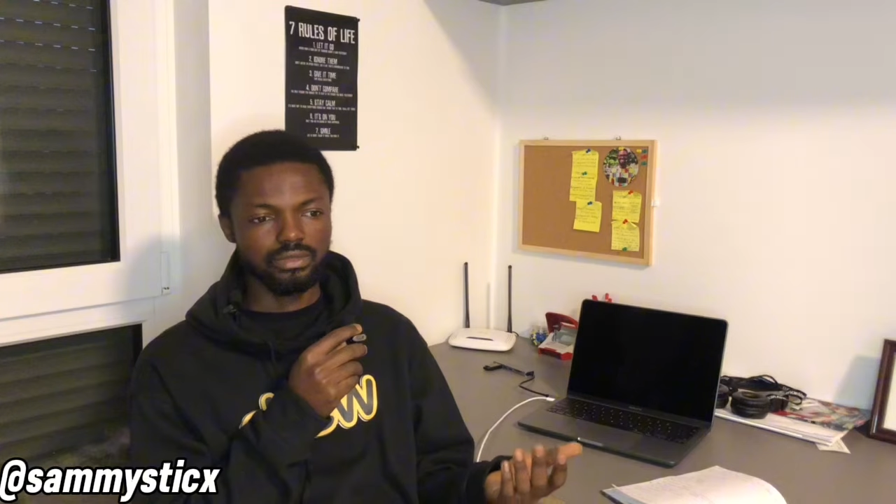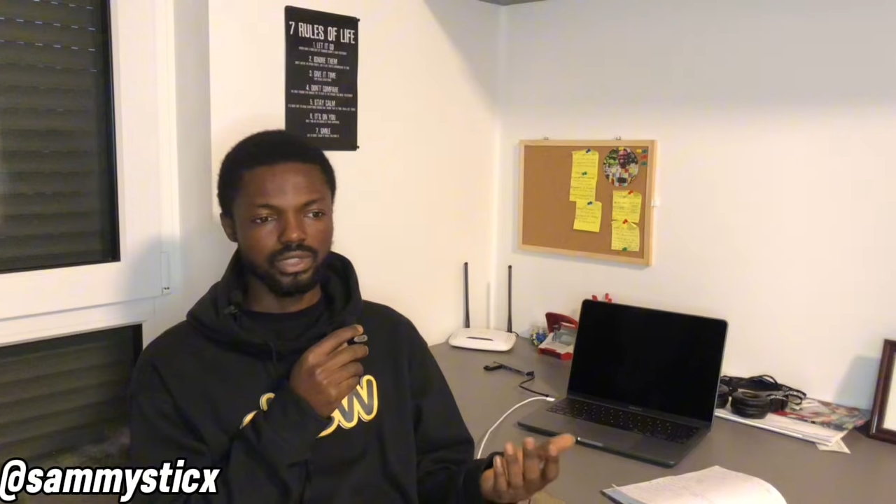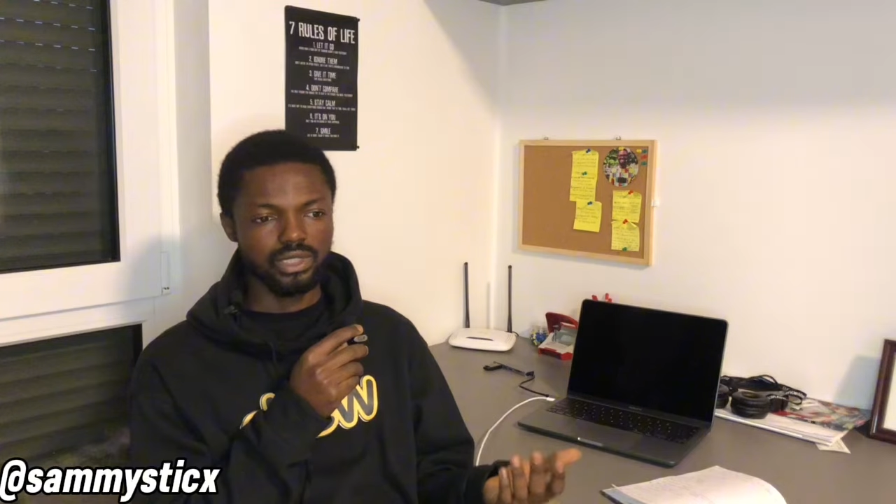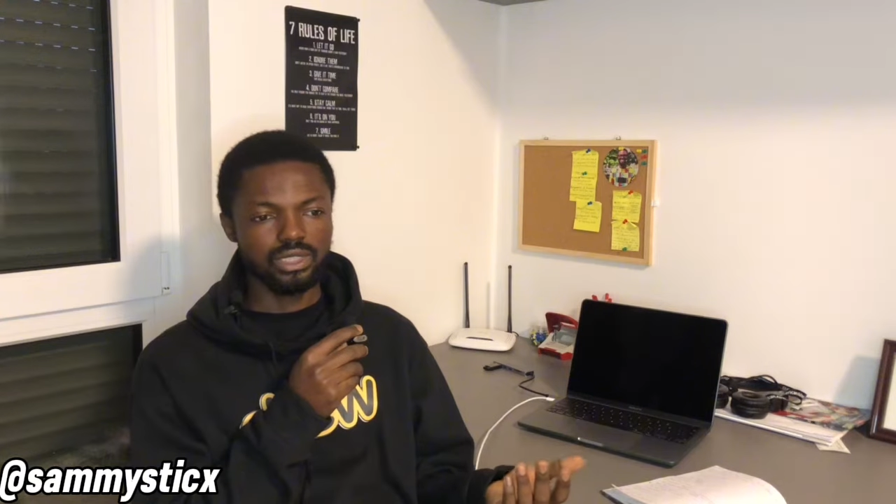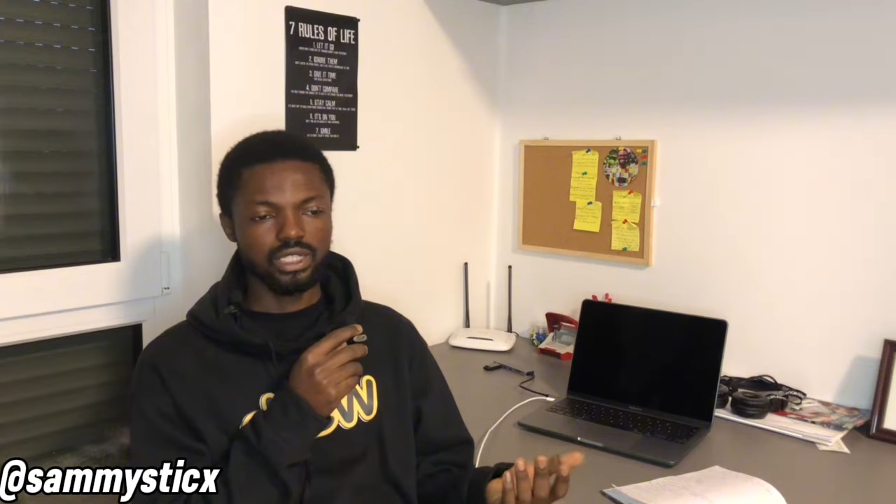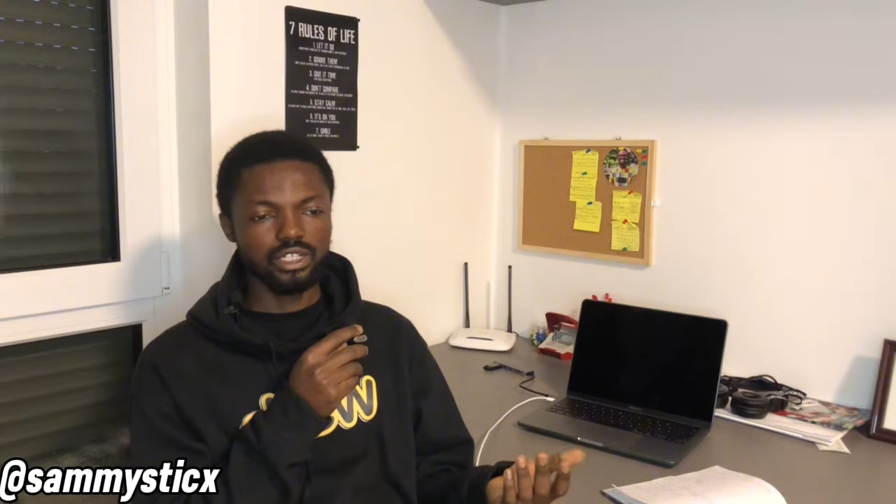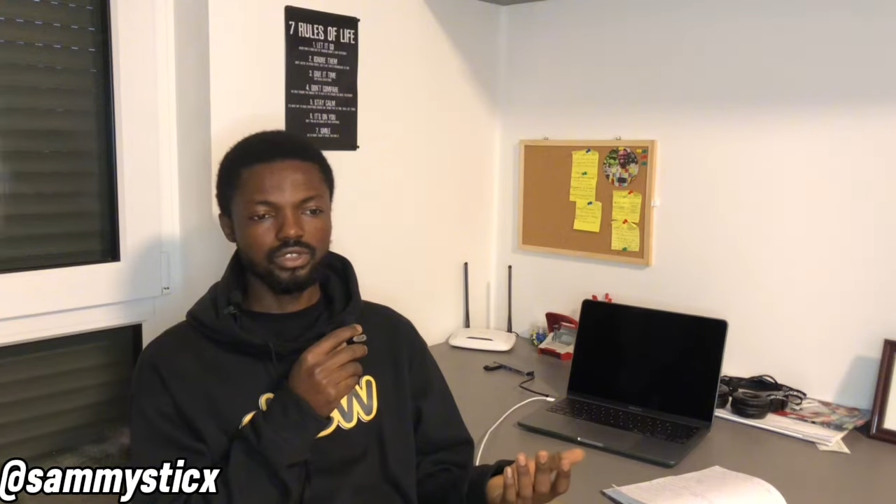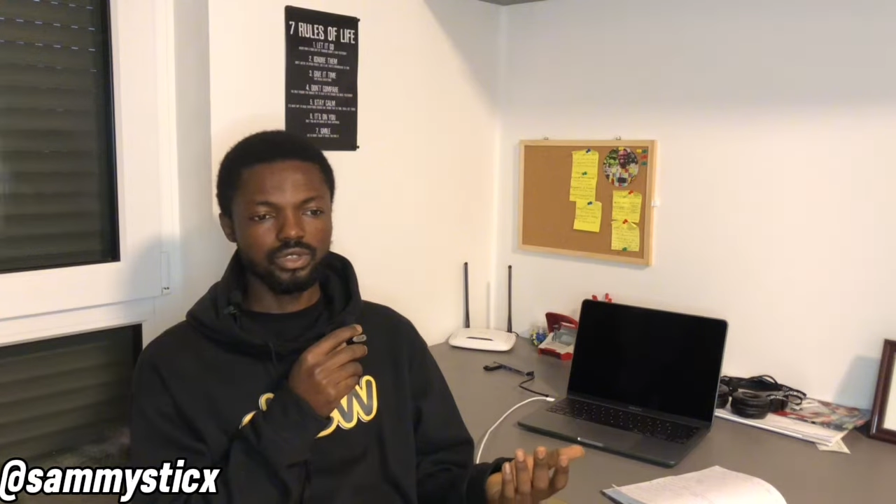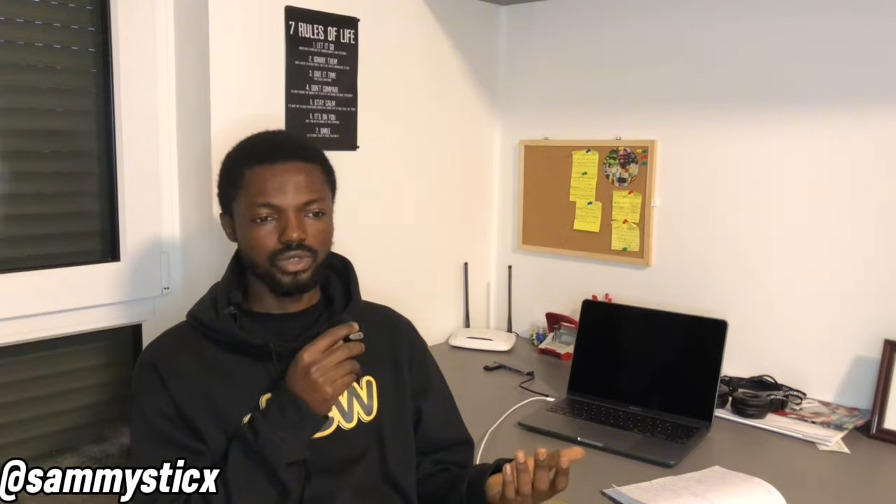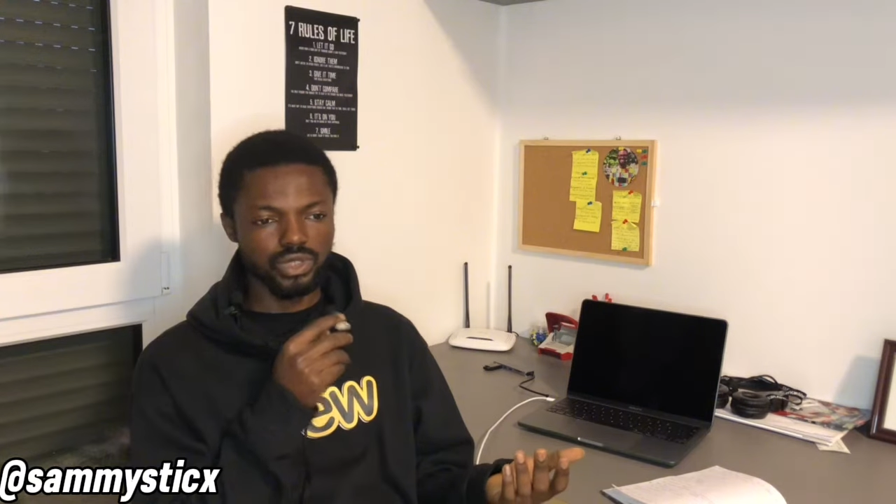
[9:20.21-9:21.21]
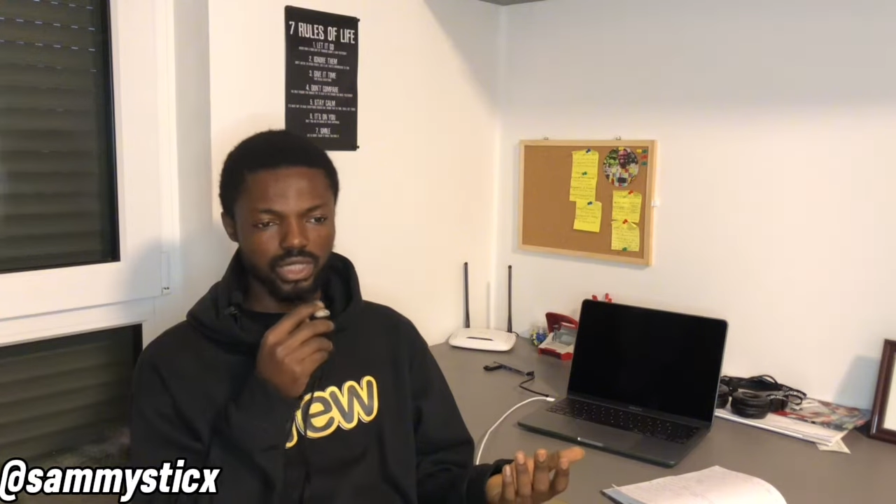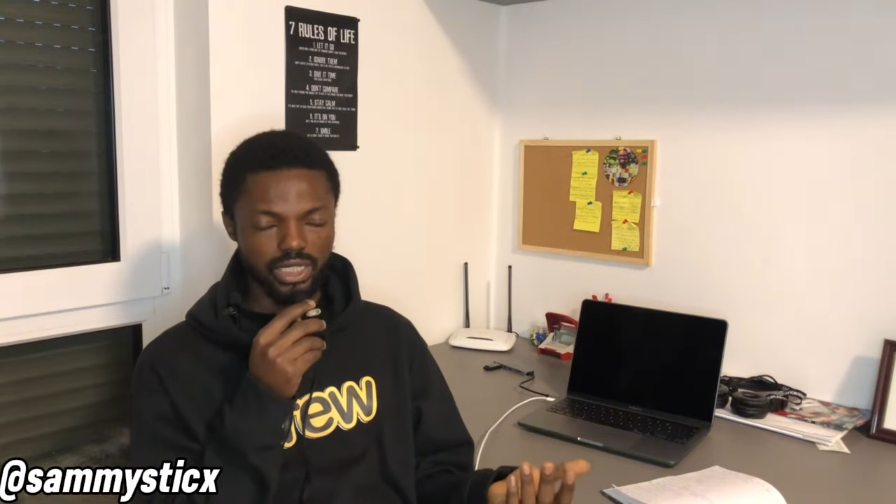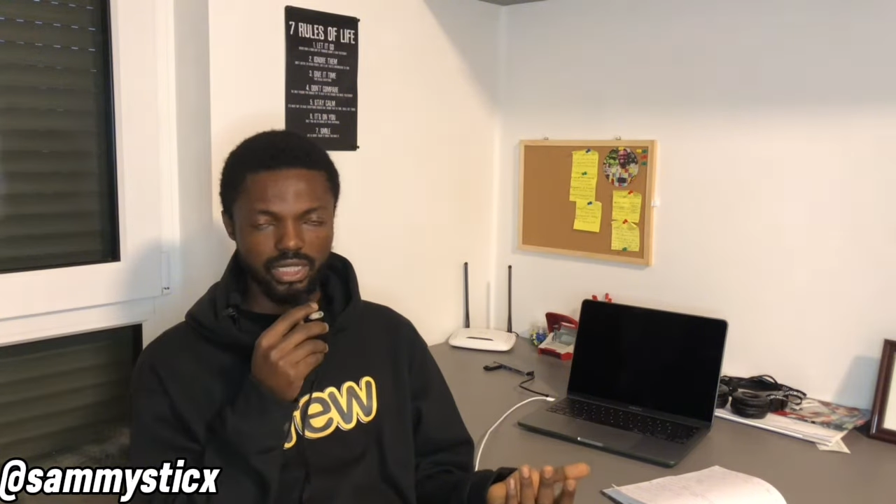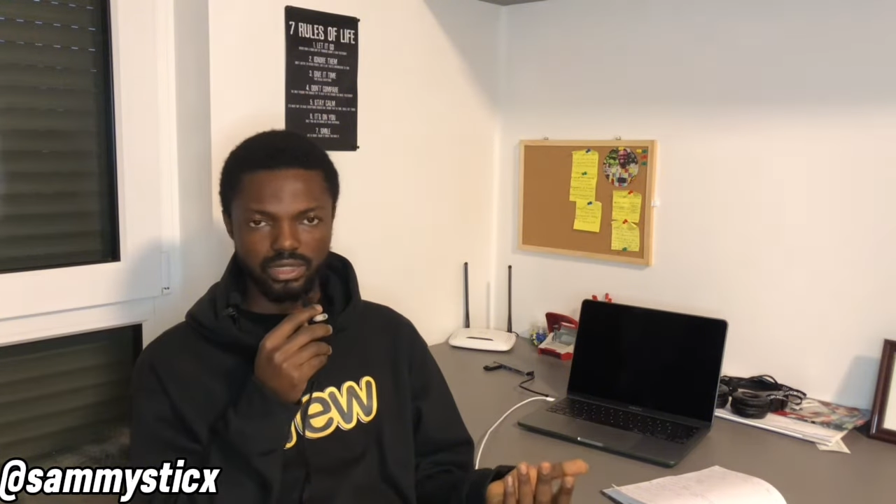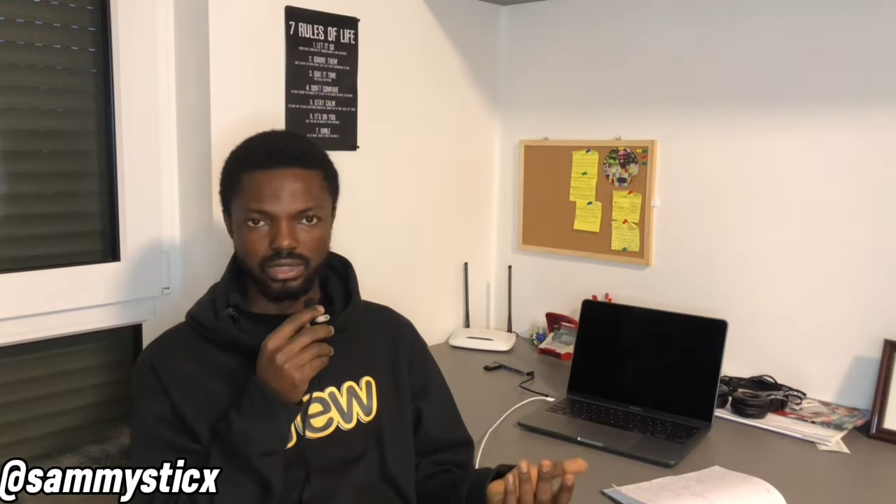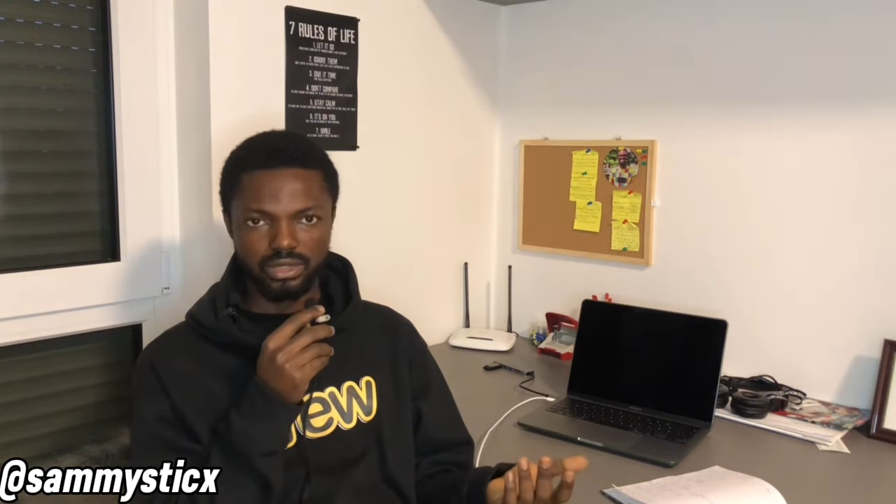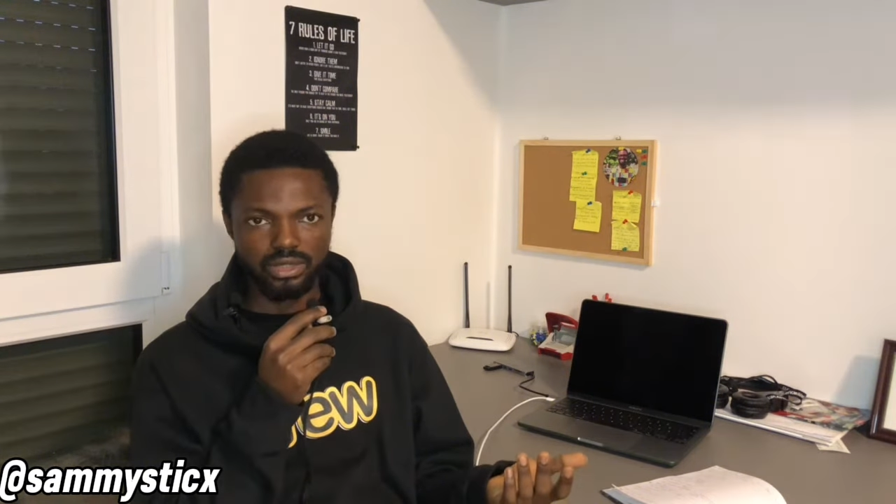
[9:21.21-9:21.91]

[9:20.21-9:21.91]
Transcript: 49 euro ticket,